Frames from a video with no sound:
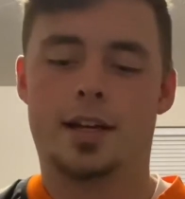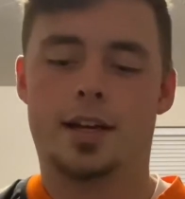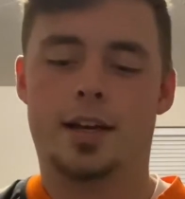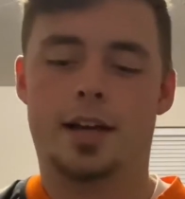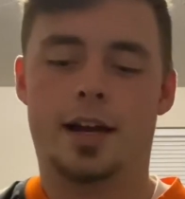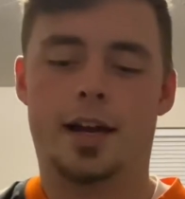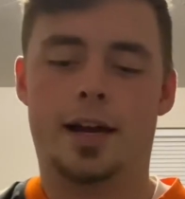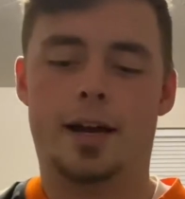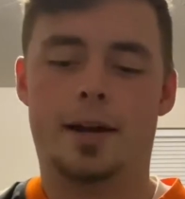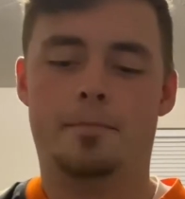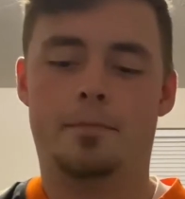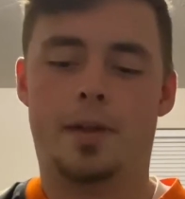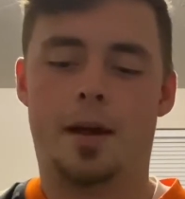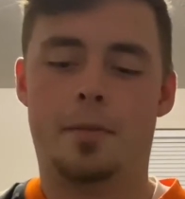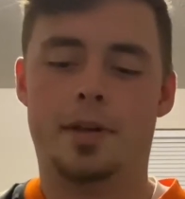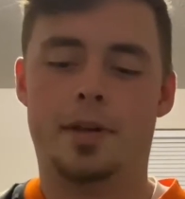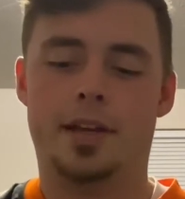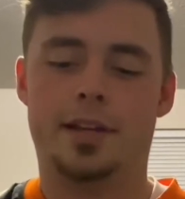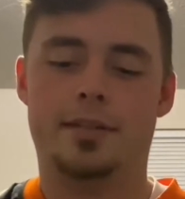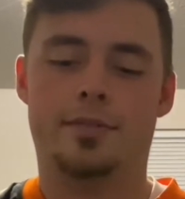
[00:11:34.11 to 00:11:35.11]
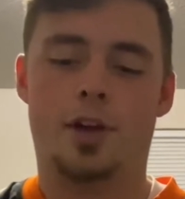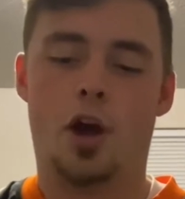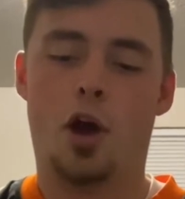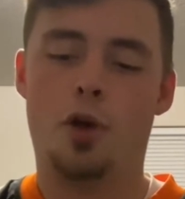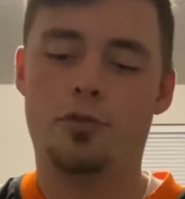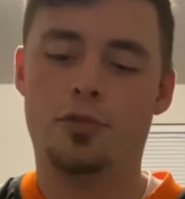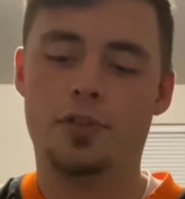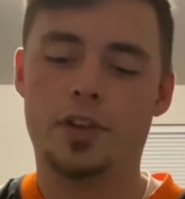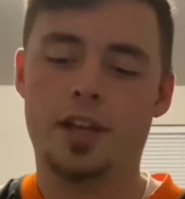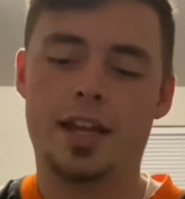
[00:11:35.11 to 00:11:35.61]
I mean,
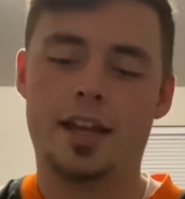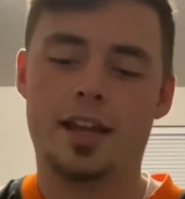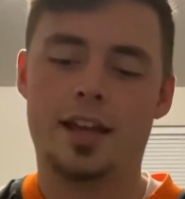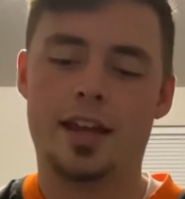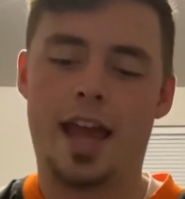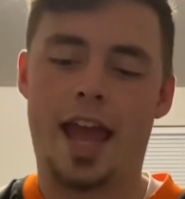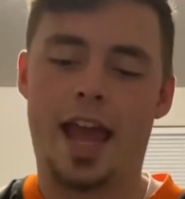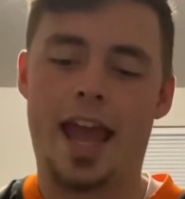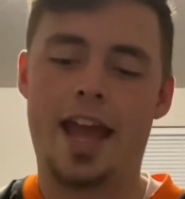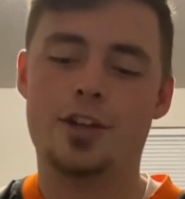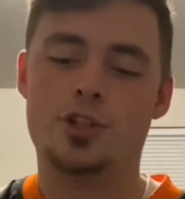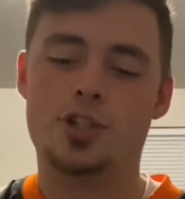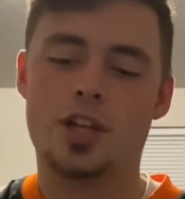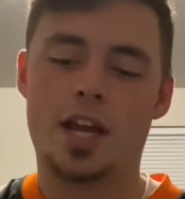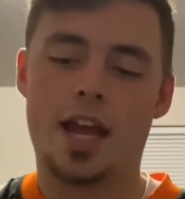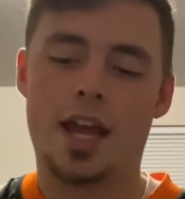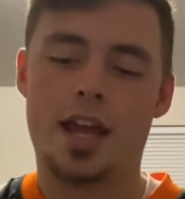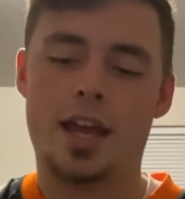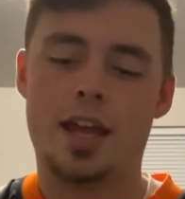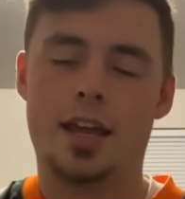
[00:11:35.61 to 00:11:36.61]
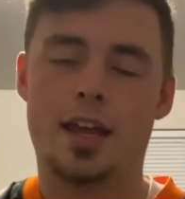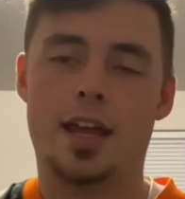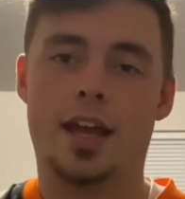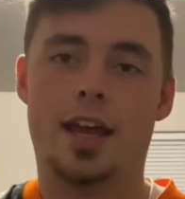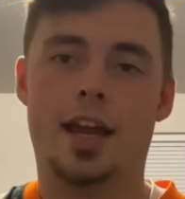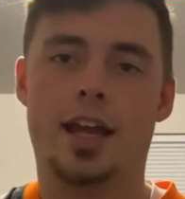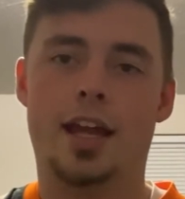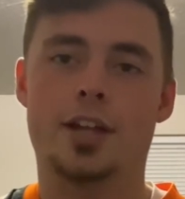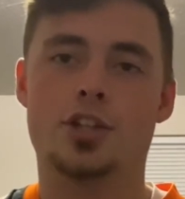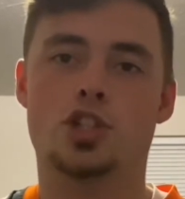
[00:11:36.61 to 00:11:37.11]
hopefully A.J.
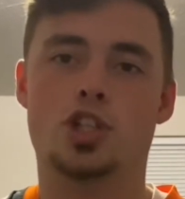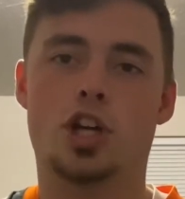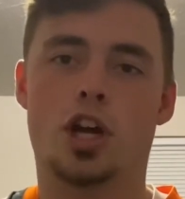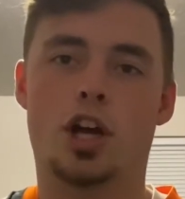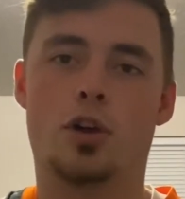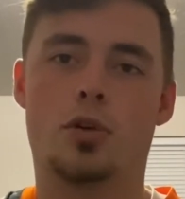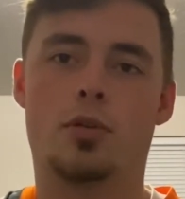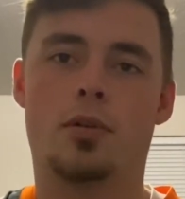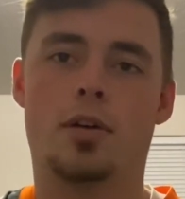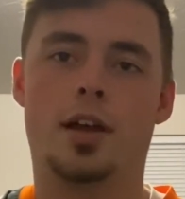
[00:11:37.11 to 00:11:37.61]
and Joe